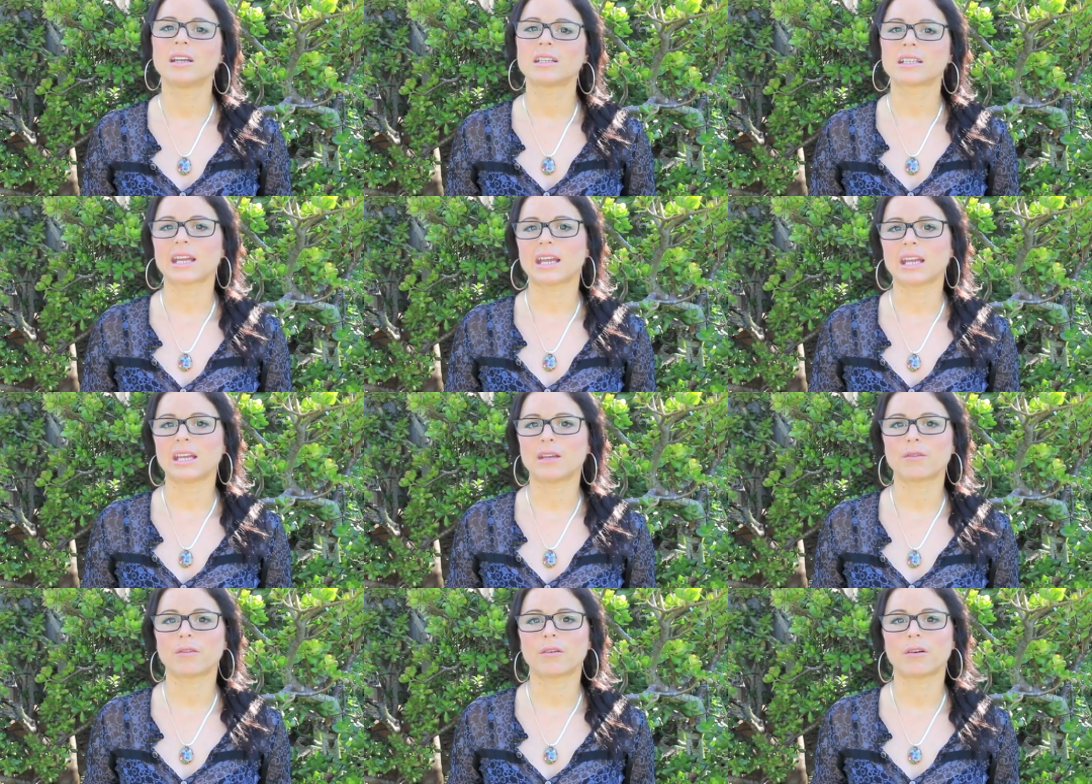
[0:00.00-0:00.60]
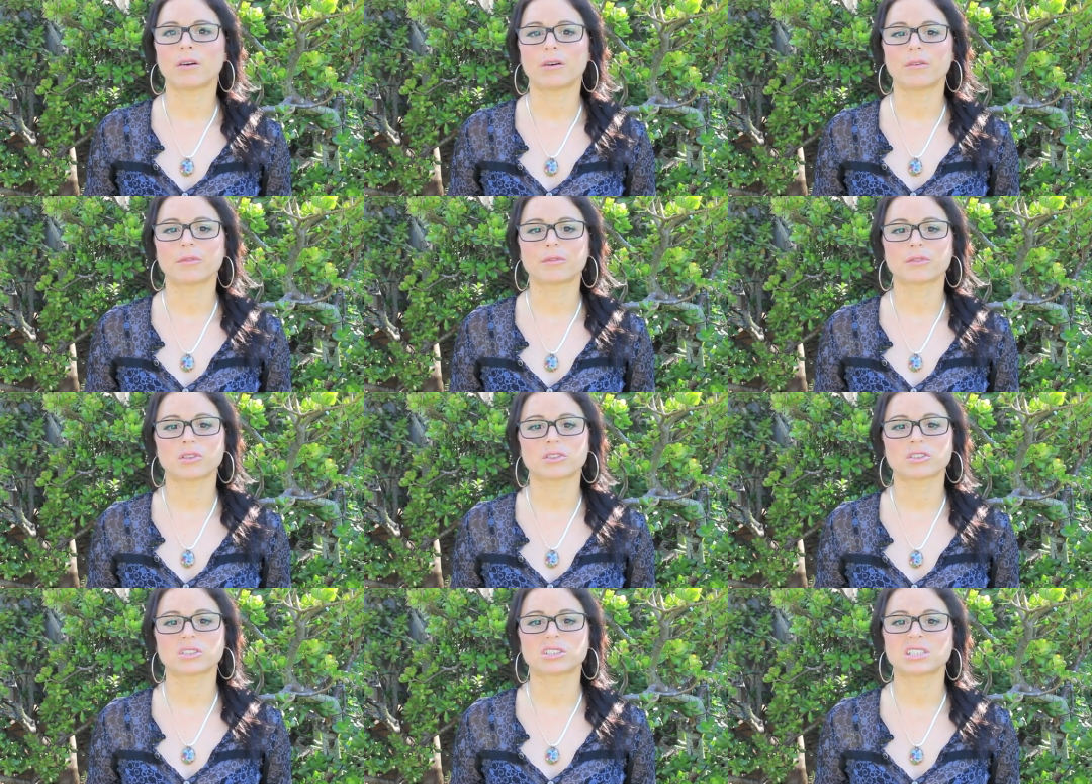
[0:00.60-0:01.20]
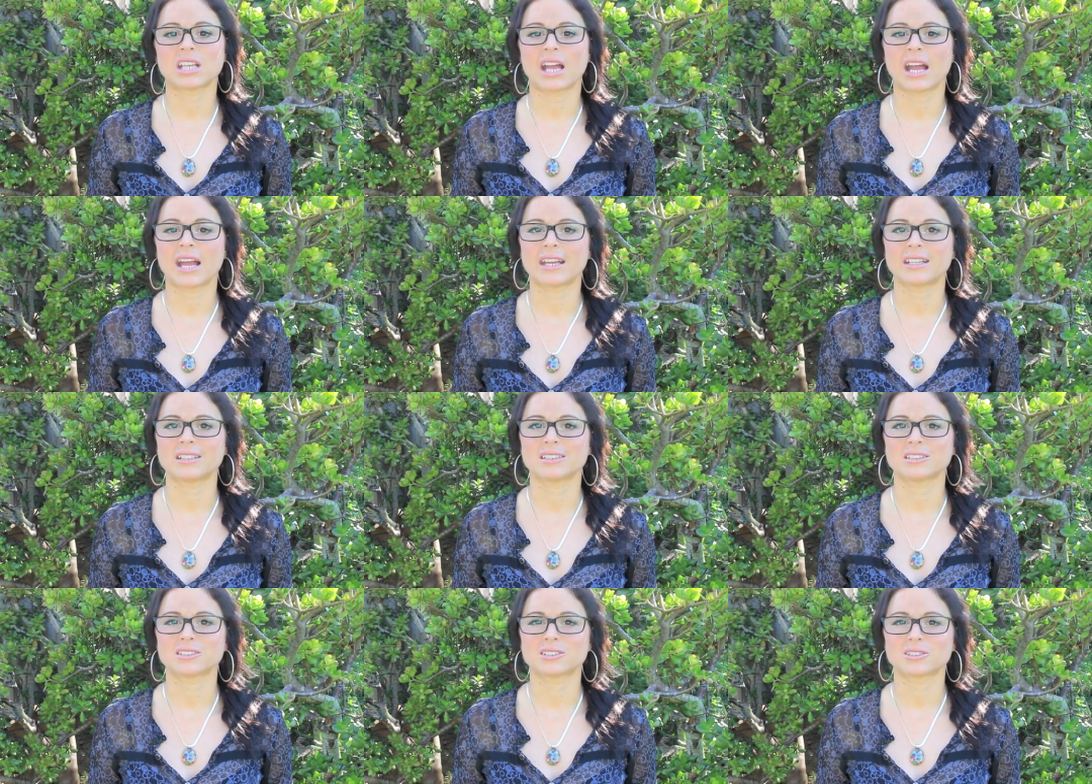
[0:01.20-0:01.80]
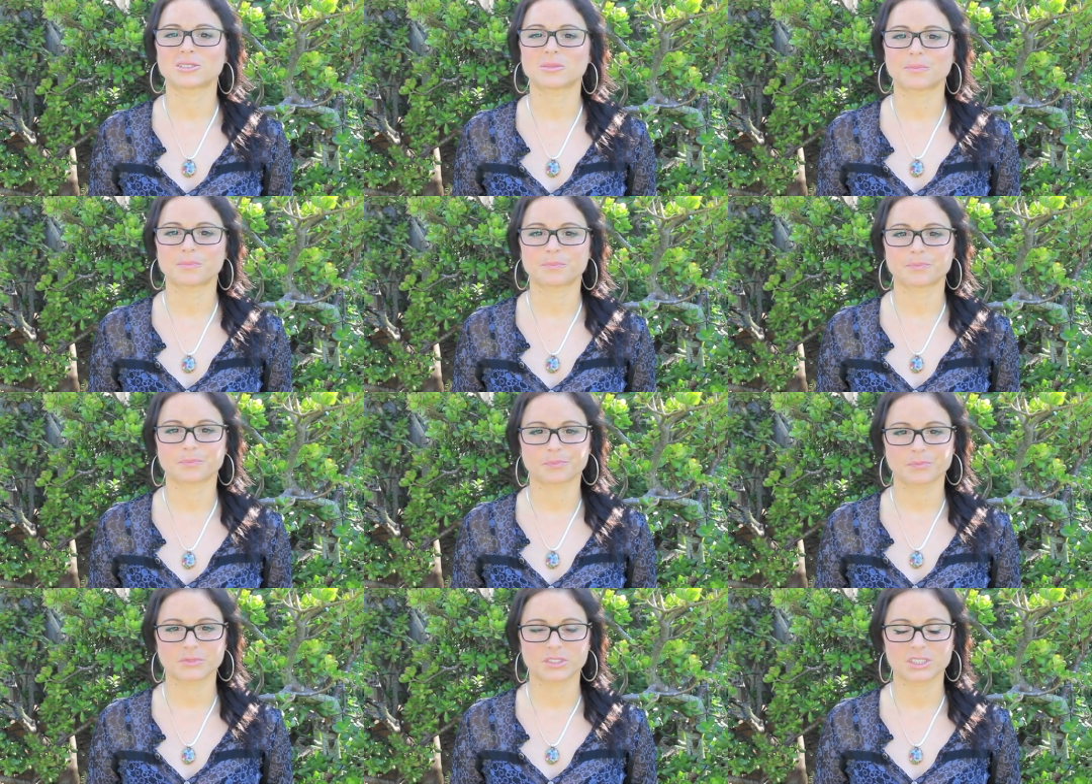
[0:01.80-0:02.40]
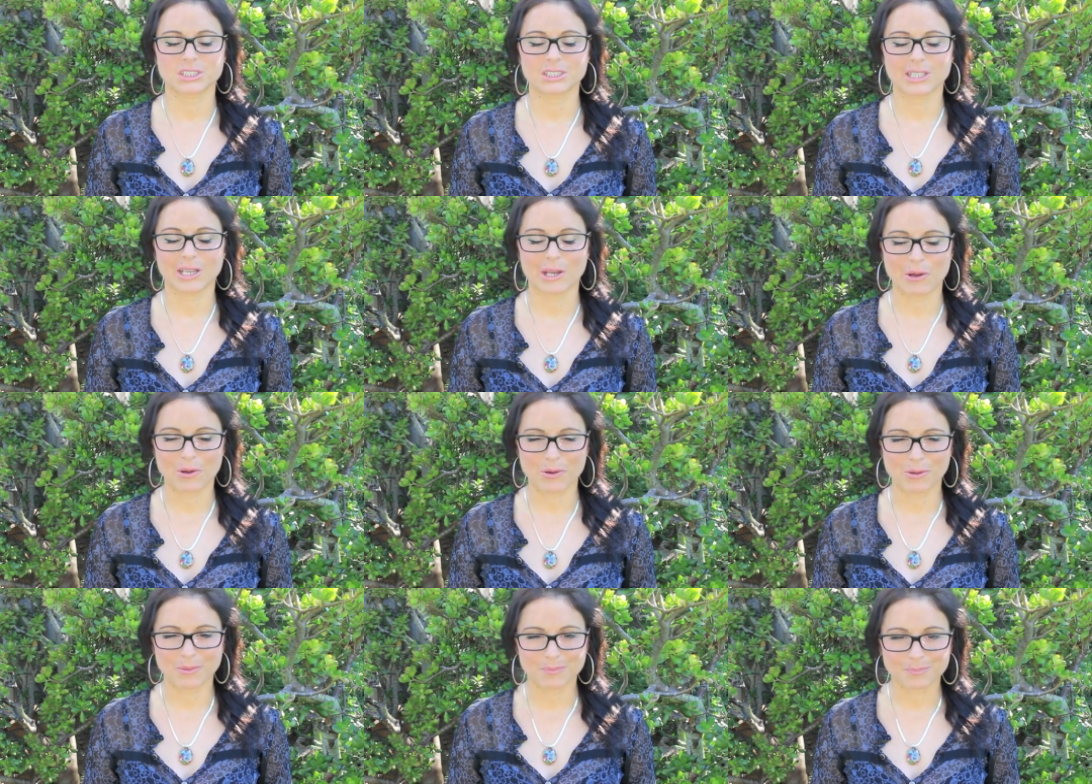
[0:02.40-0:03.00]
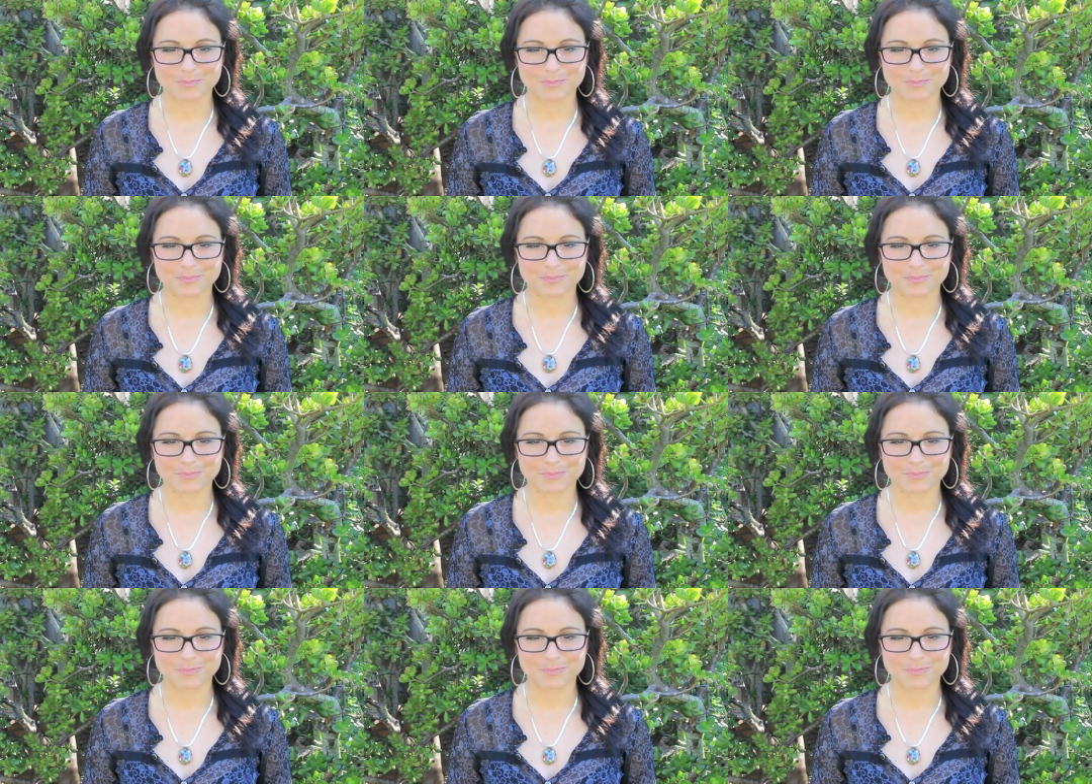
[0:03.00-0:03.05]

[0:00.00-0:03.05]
gave off those signs. So